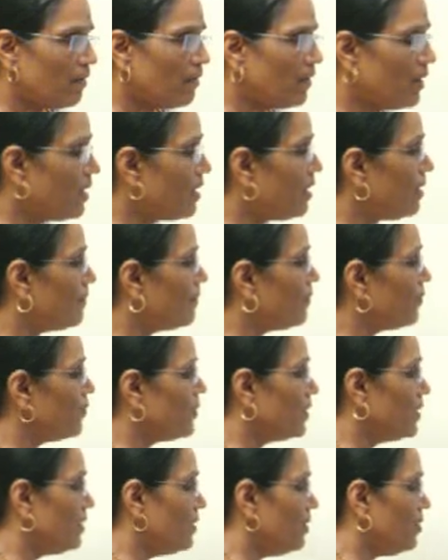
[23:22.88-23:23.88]
would come
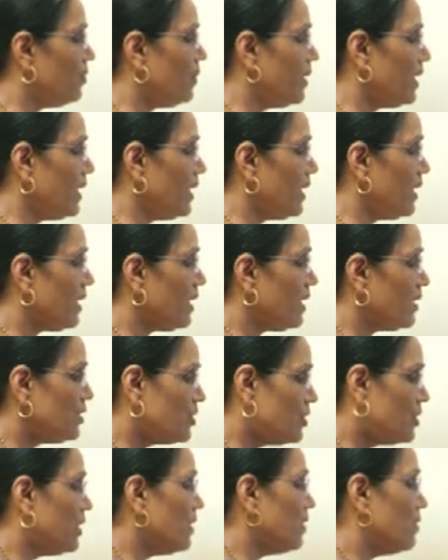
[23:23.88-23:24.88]
to be
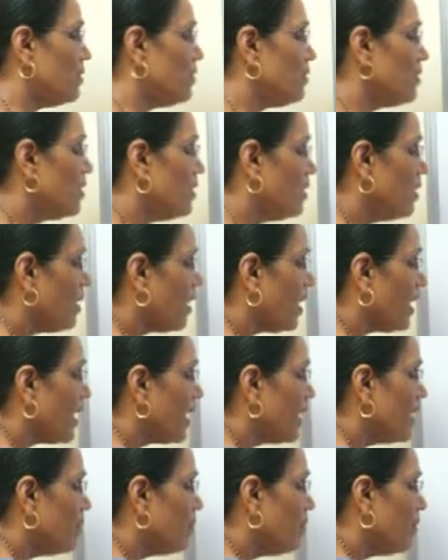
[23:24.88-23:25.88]
0,
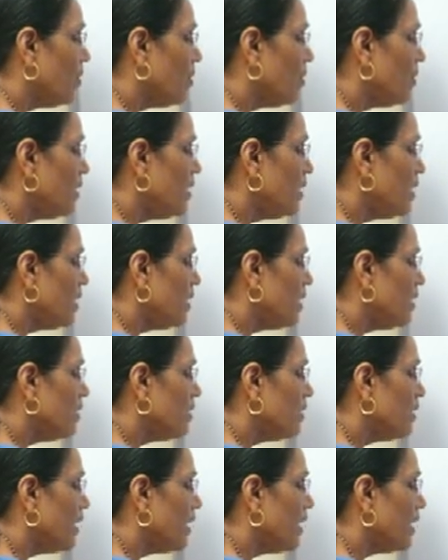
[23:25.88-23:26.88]
and both the
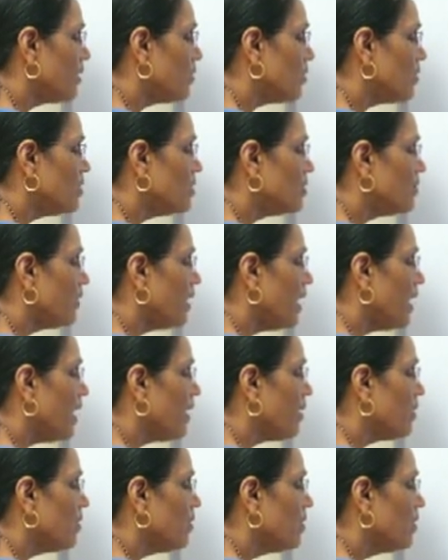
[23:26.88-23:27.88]
electrons will
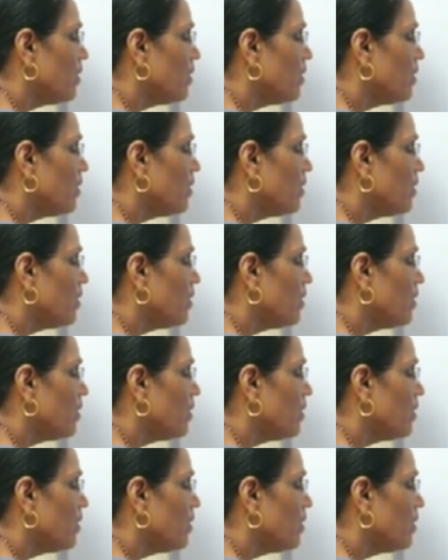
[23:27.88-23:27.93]
have